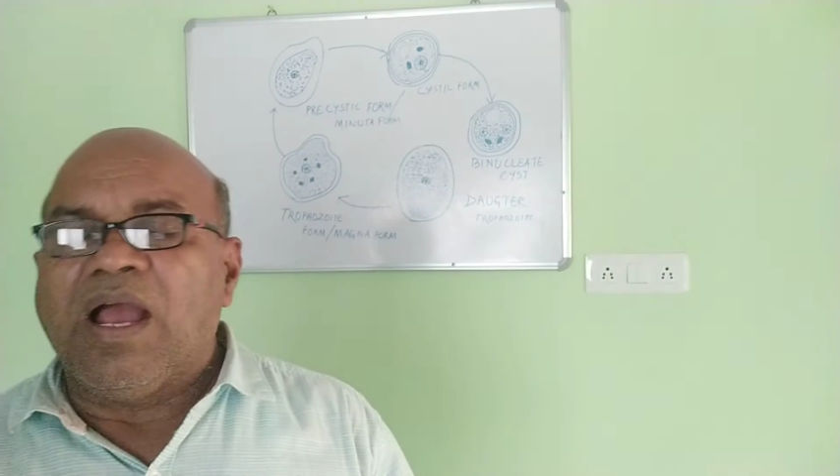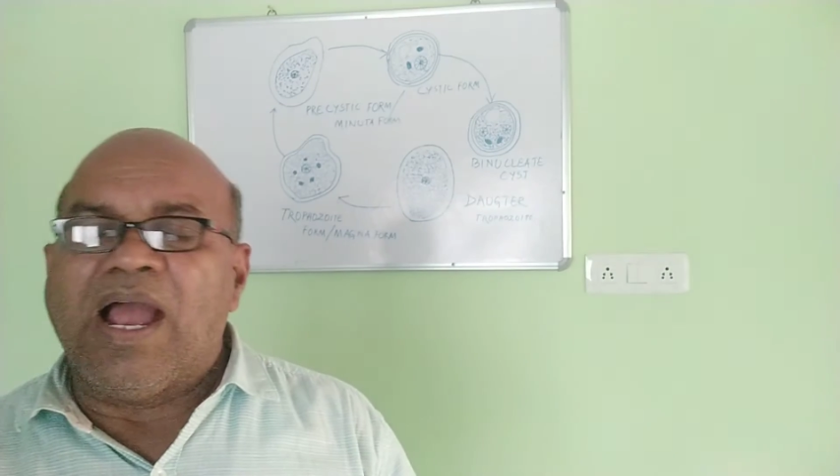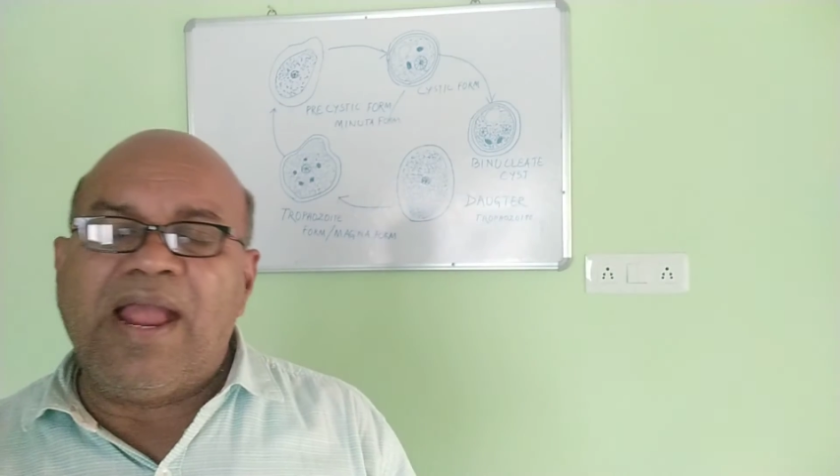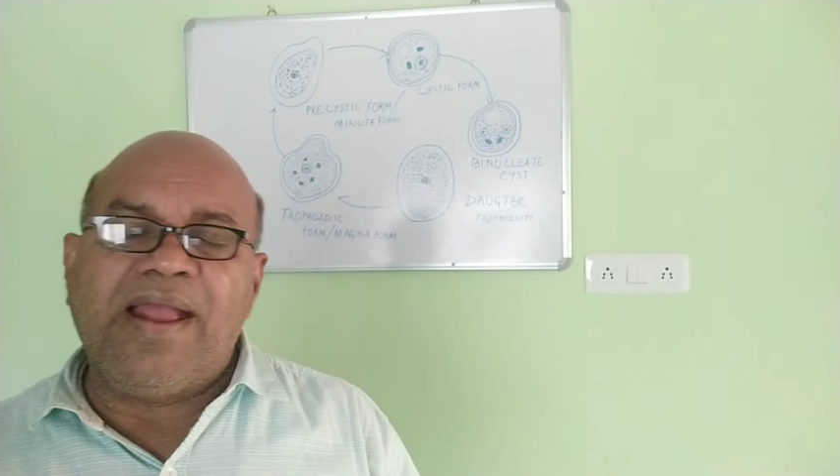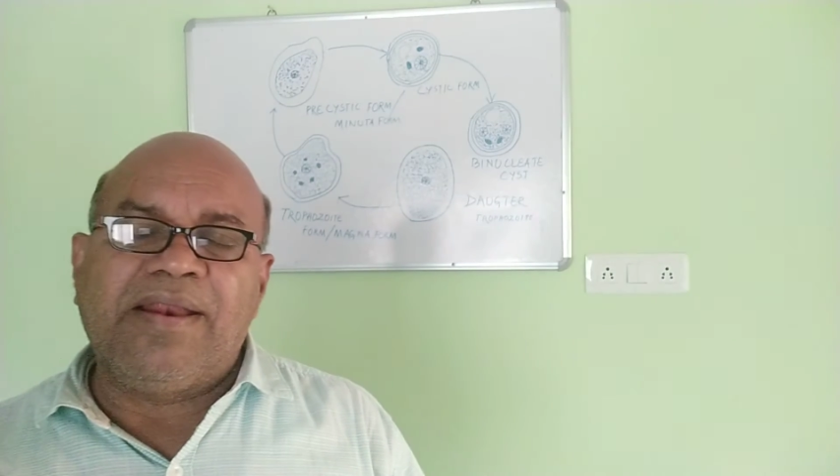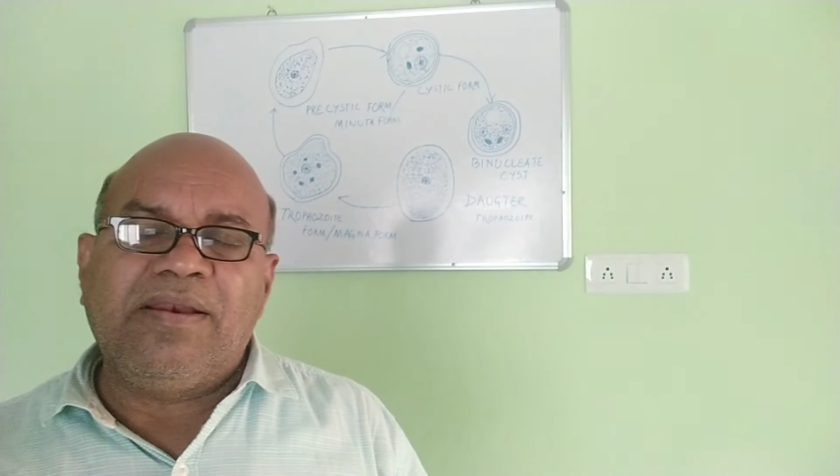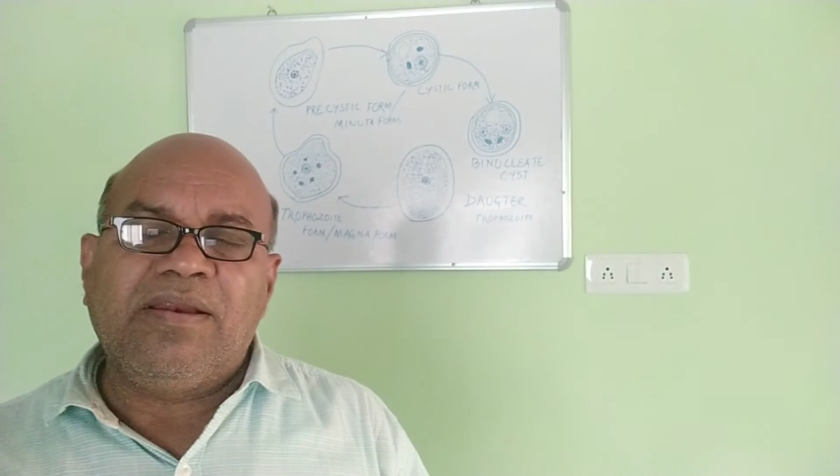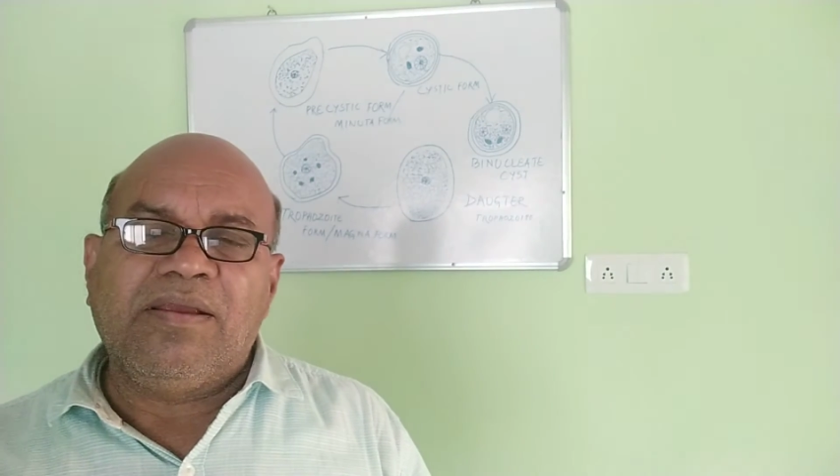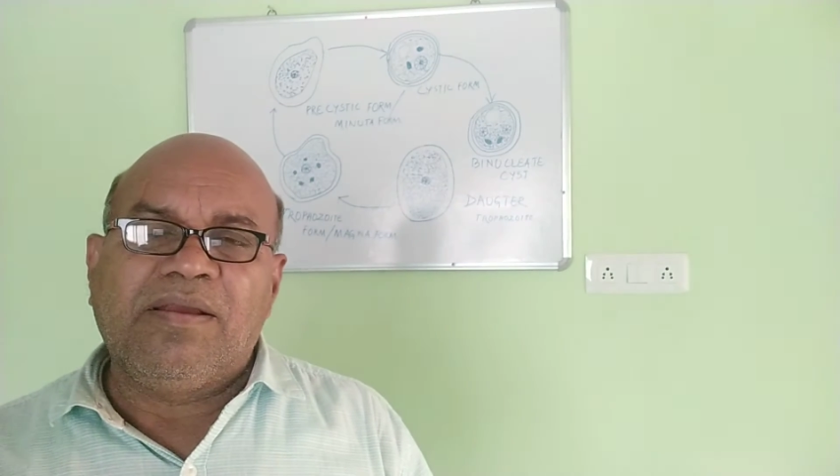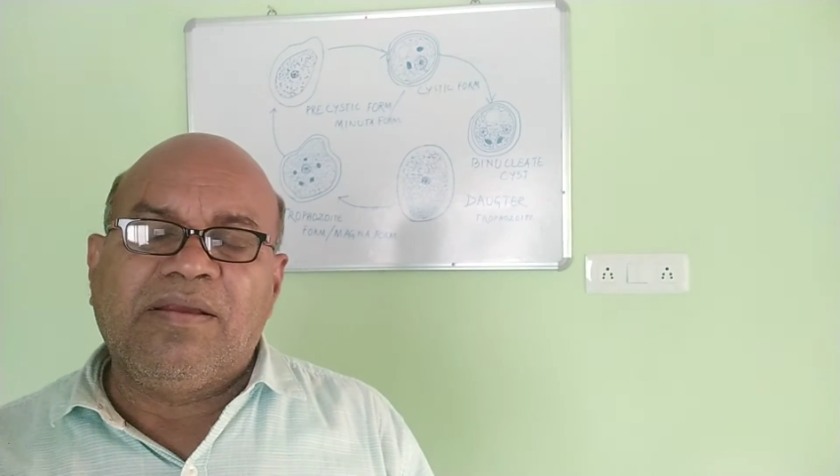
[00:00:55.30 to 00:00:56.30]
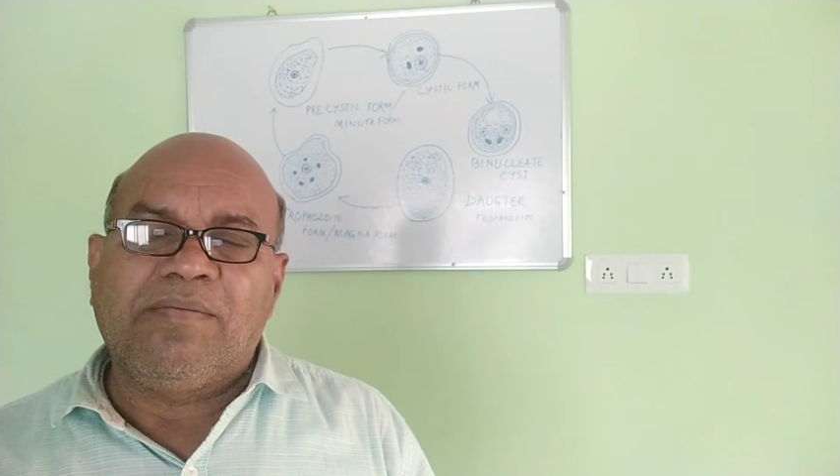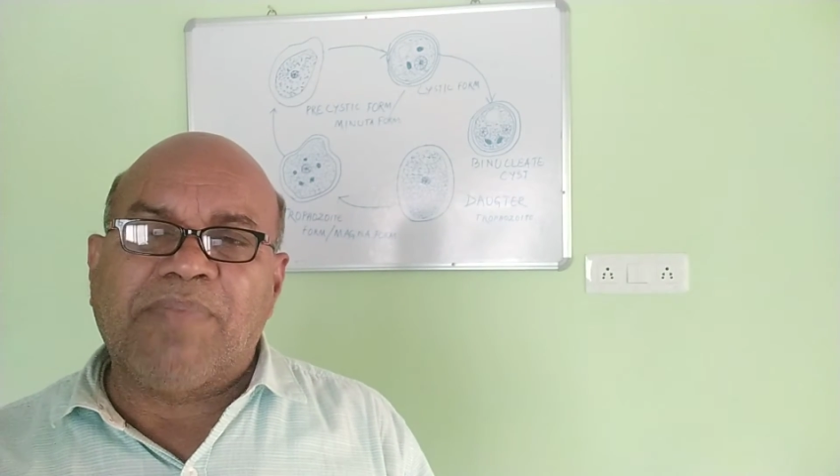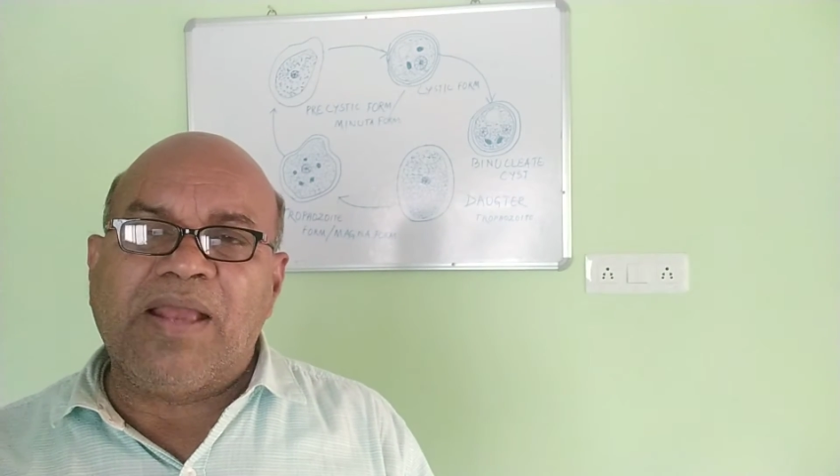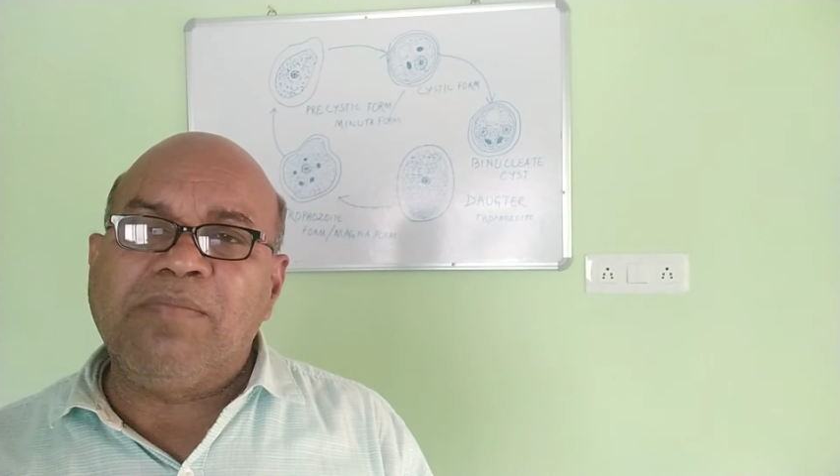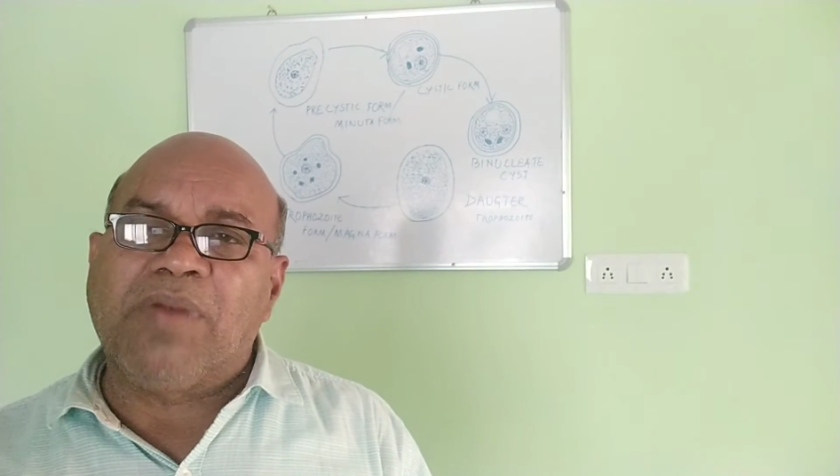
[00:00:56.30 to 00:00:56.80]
and by